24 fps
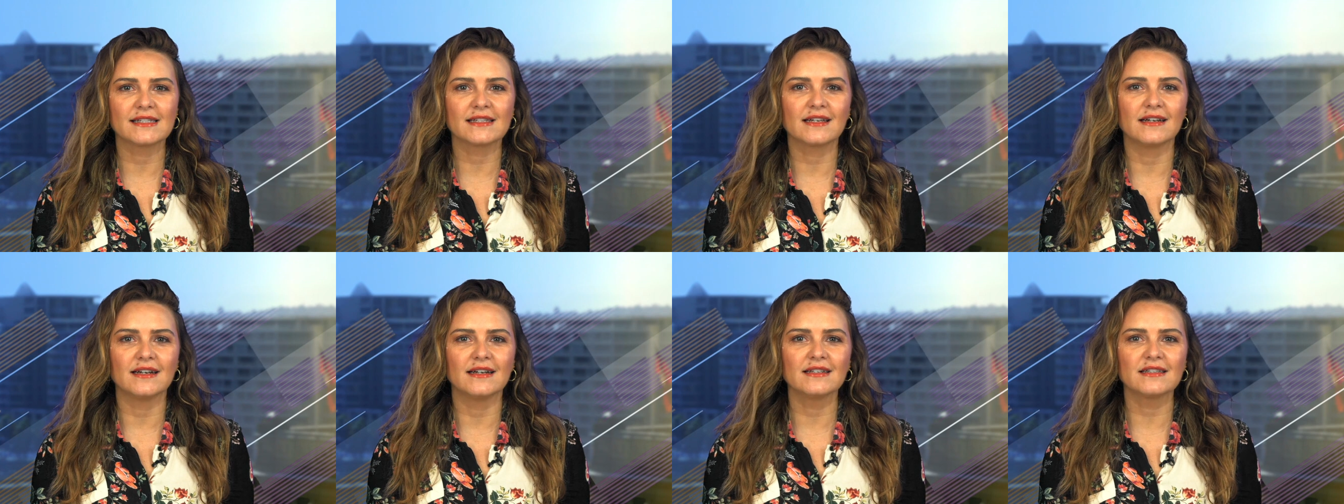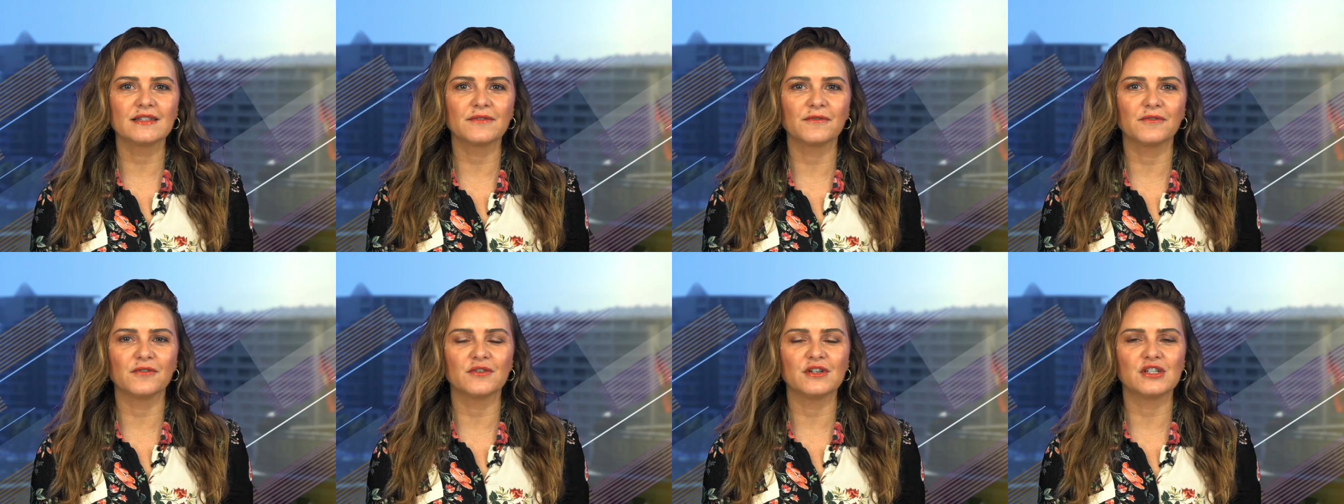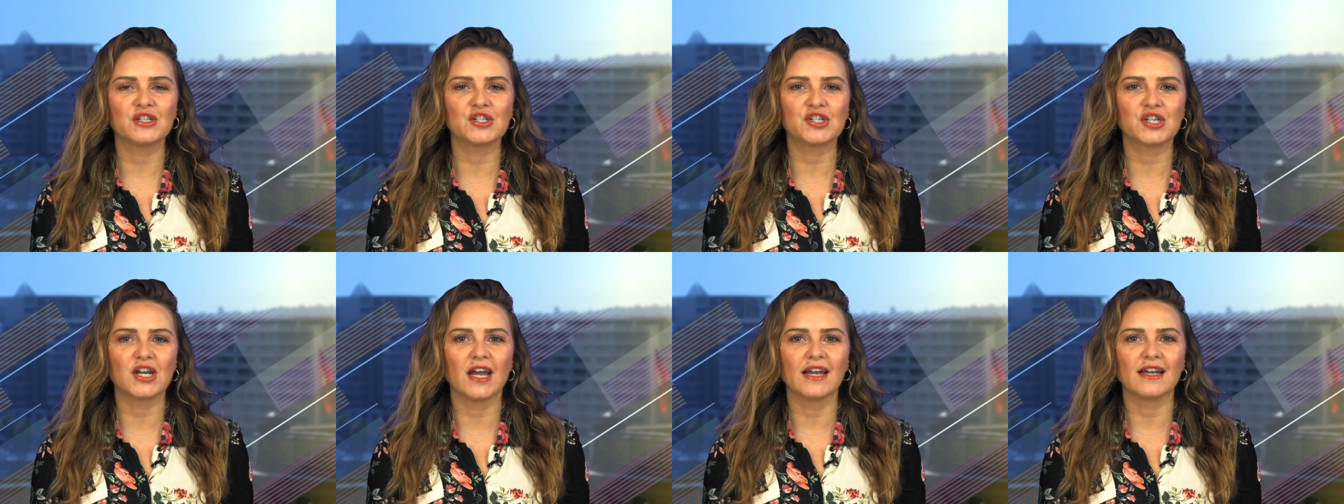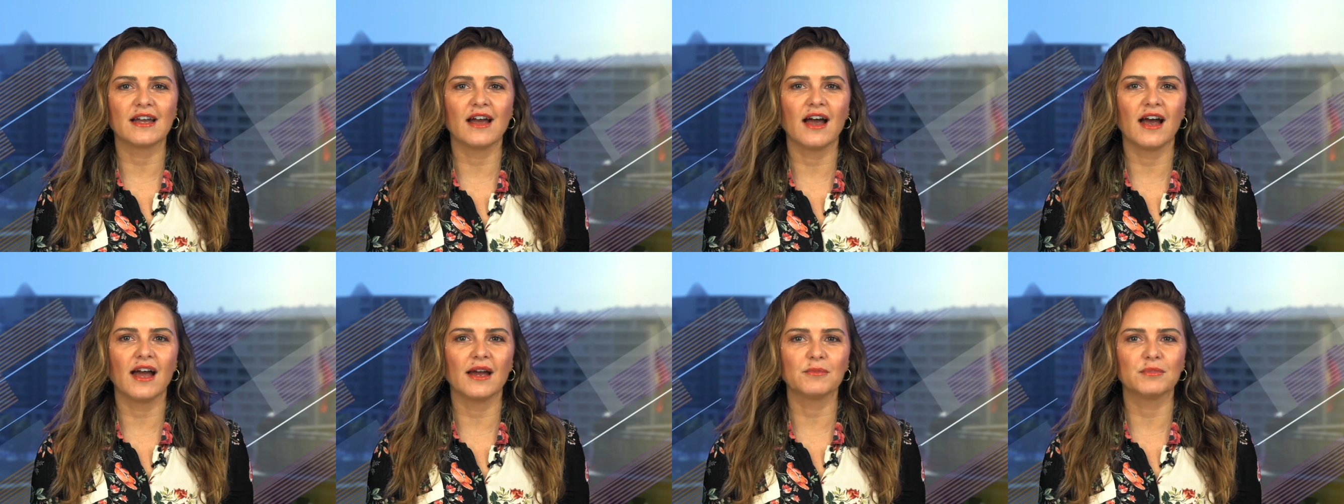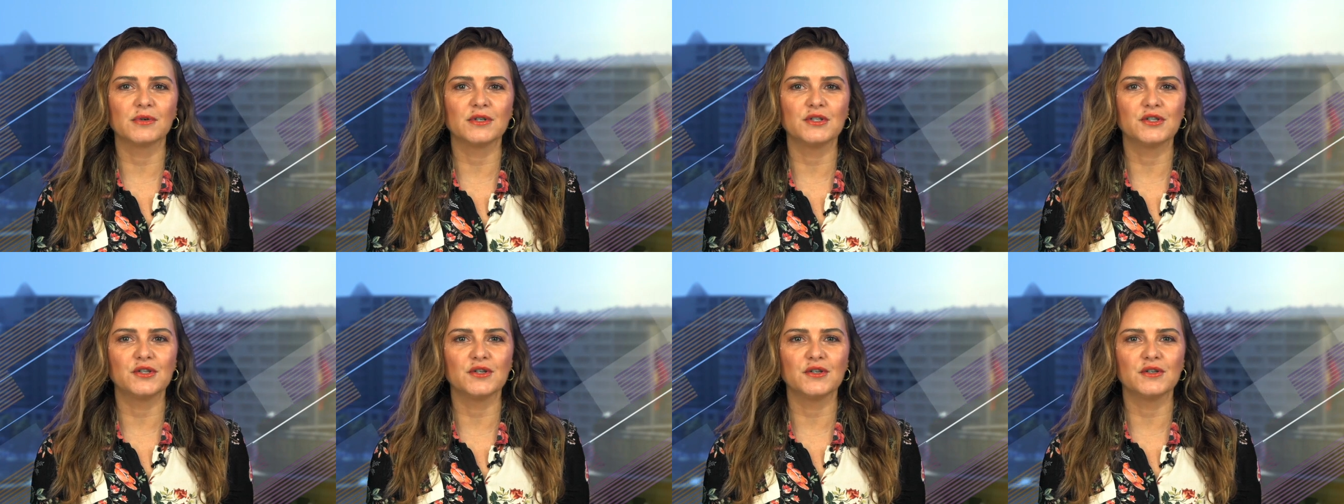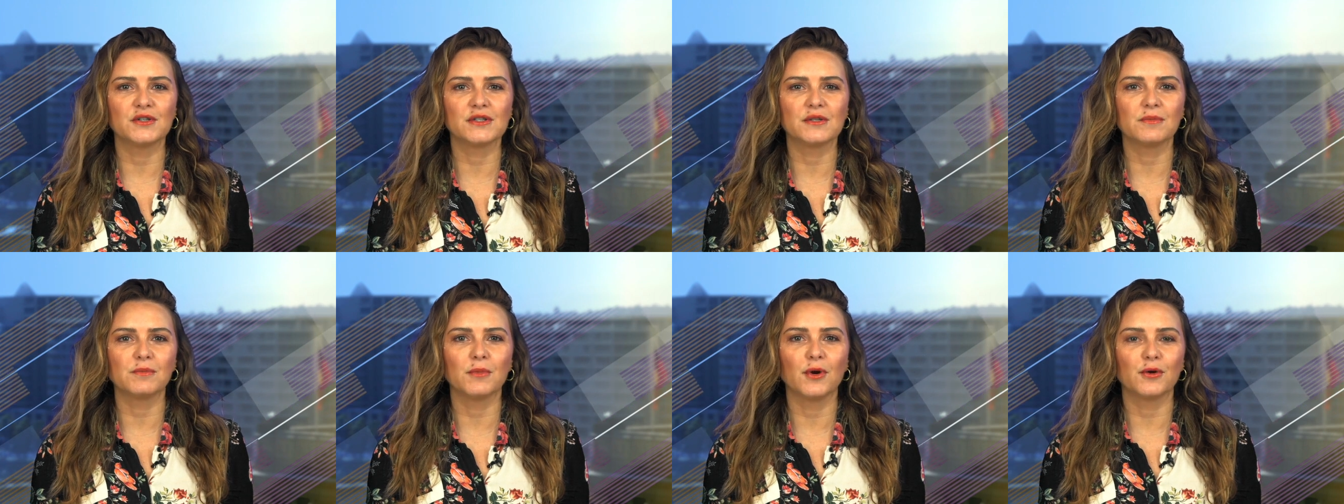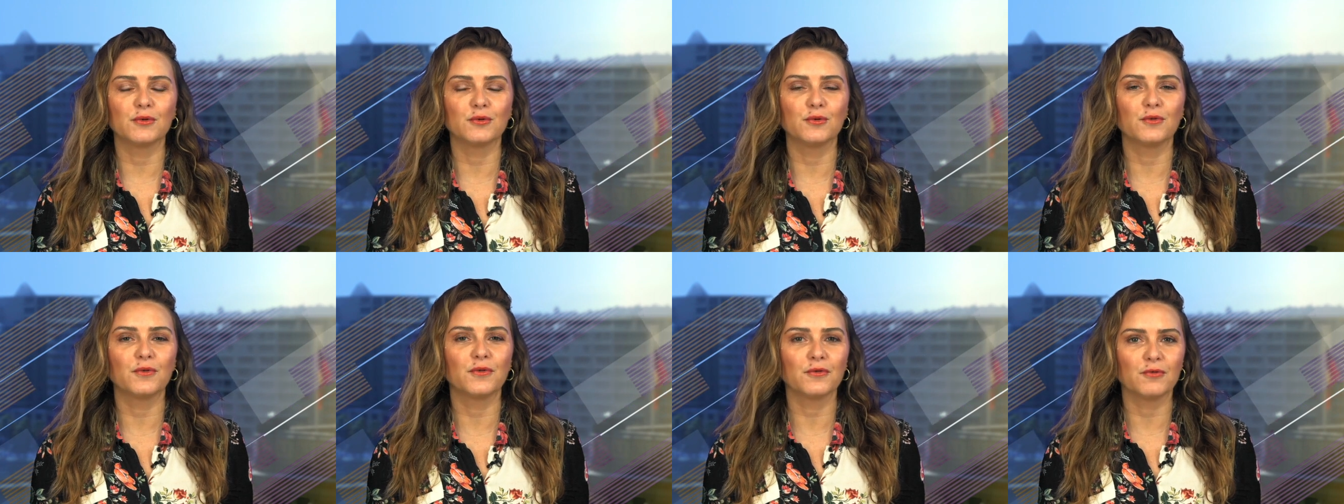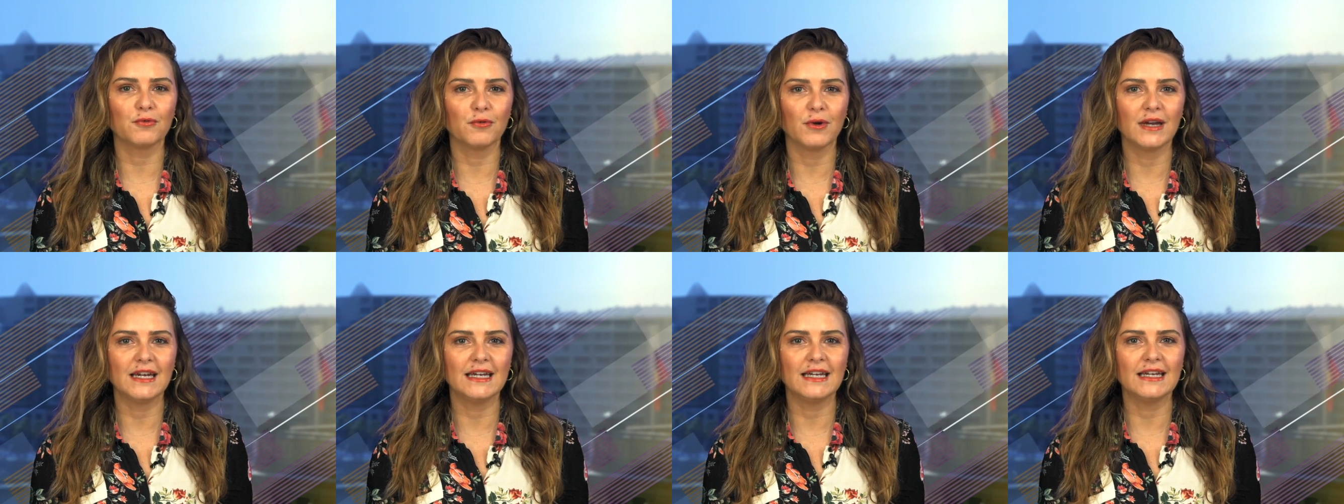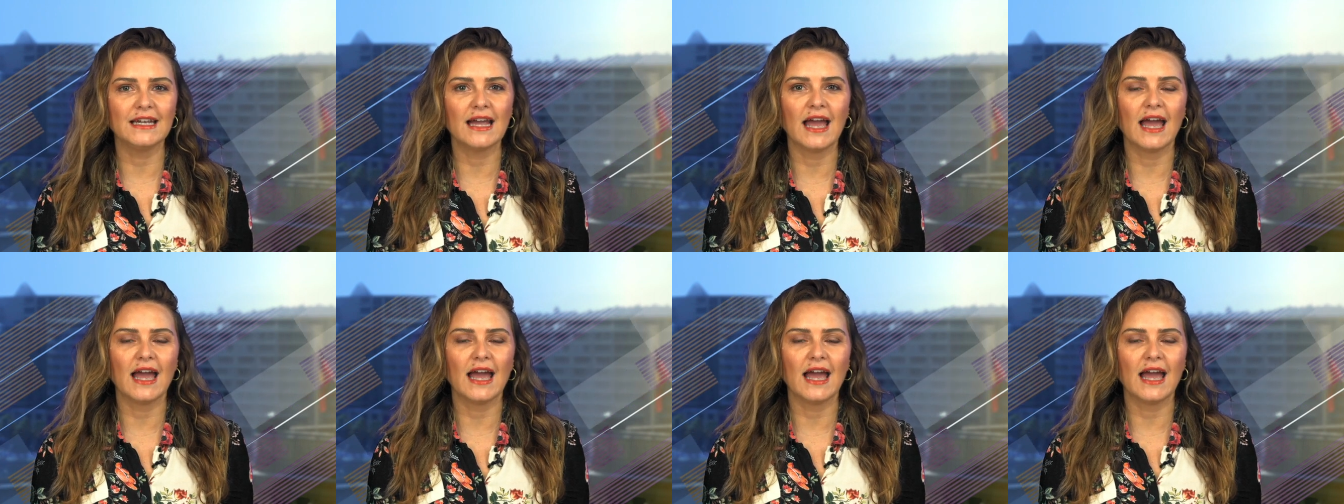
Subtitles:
cuts for its Shanghai-produced Model 3